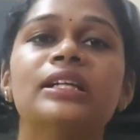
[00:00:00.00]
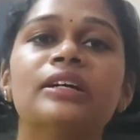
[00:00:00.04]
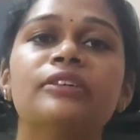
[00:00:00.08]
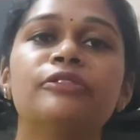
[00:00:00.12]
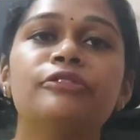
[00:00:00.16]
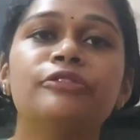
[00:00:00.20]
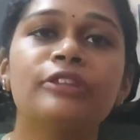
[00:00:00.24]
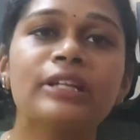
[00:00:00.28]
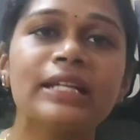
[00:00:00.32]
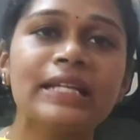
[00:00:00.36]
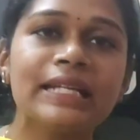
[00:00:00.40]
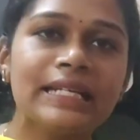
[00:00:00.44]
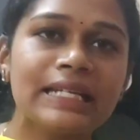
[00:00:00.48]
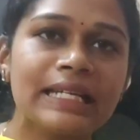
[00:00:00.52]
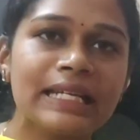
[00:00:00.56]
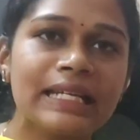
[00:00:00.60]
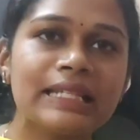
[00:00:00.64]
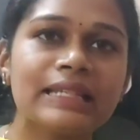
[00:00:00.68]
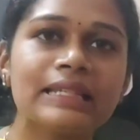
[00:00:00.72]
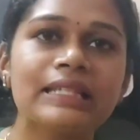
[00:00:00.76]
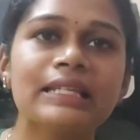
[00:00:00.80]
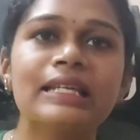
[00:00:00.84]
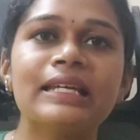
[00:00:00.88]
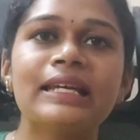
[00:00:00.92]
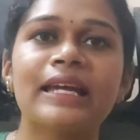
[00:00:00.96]
the free
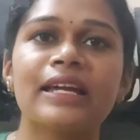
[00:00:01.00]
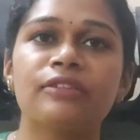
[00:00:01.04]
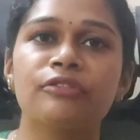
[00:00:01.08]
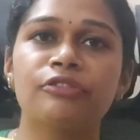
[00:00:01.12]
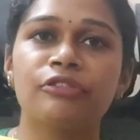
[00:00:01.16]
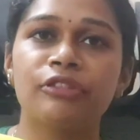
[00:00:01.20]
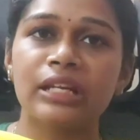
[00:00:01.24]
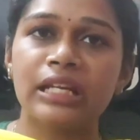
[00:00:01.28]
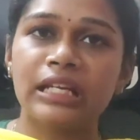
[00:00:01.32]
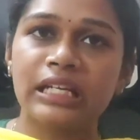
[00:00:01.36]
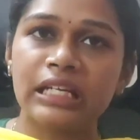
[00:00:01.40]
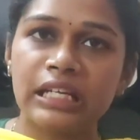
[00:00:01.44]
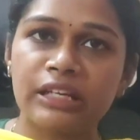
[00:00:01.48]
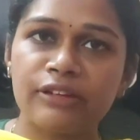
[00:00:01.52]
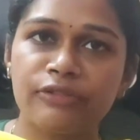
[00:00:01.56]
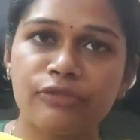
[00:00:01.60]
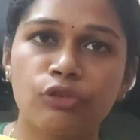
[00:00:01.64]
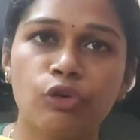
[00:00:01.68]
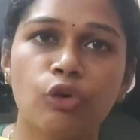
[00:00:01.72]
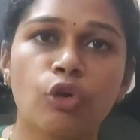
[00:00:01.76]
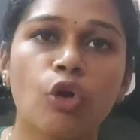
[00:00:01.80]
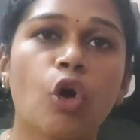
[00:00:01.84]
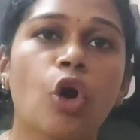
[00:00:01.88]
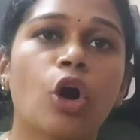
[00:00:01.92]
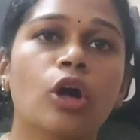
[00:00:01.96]
T3 and free
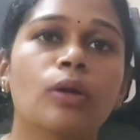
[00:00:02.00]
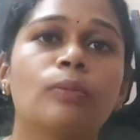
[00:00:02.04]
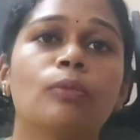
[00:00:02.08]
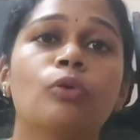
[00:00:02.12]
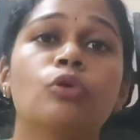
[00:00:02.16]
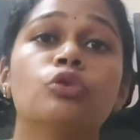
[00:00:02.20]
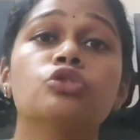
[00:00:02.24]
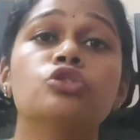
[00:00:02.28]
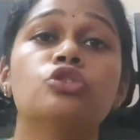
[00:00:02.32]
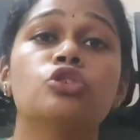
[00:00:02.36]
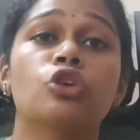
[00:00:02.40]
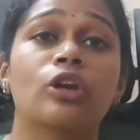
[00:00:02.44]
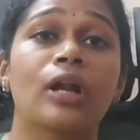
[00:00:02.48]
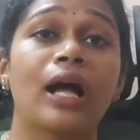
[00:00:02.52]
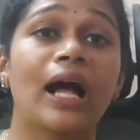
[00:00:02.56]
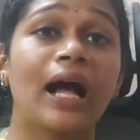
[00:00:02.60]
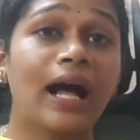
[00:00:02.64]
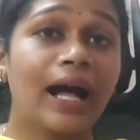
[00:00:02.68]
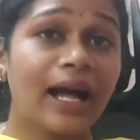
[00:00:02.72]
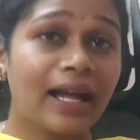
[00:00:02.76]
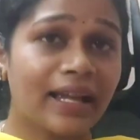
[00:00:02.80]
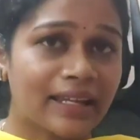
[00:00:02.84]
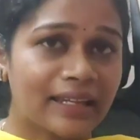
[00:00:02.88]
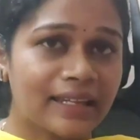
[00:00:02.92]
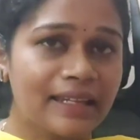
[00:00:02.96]
T4 hormones are
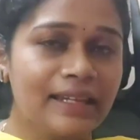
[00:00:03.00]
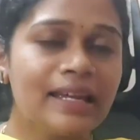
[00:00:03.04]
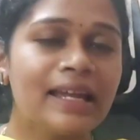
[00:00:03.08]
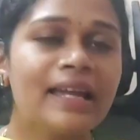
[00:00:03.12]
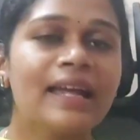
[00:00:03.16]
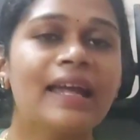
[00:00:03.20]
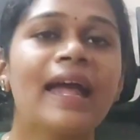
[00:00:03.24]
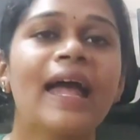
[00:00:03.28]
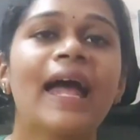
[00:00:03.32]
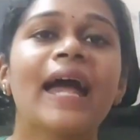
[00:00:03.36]
high